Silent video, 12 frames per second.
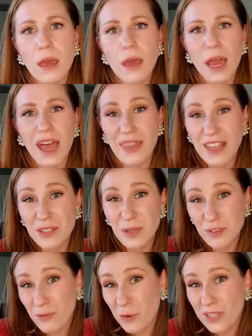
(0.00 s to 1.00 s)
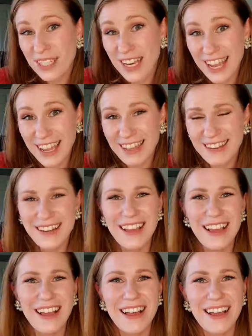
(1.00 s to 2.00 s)
And that's it for today.
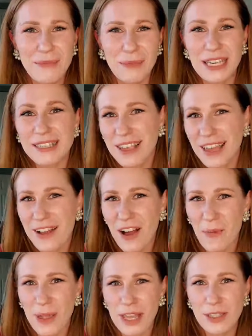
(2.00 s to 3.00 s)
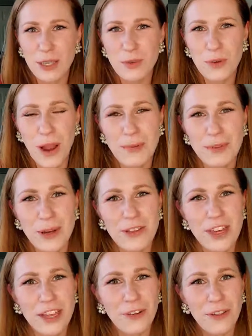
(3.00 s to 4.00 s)
Please like, comment, and subscribe to my
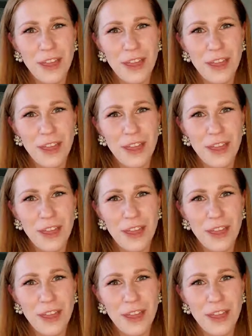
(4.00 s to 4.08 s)
channel.